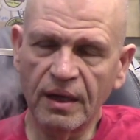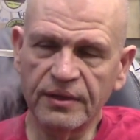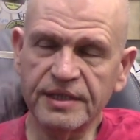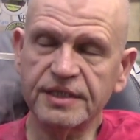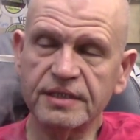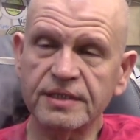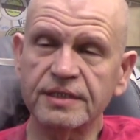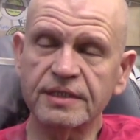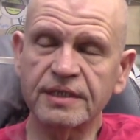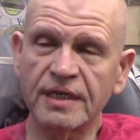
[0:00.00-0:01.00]
This, this
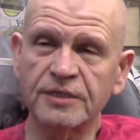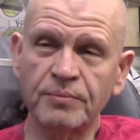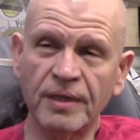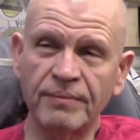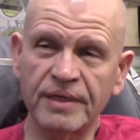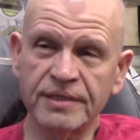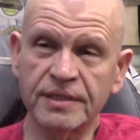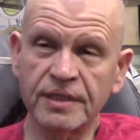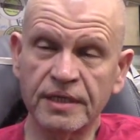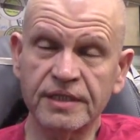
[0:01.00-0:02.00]
is a nice blend because it
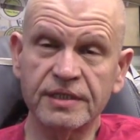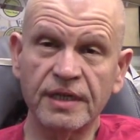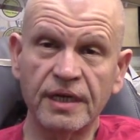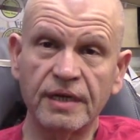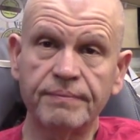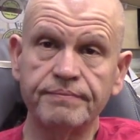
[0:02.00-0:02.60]
does stay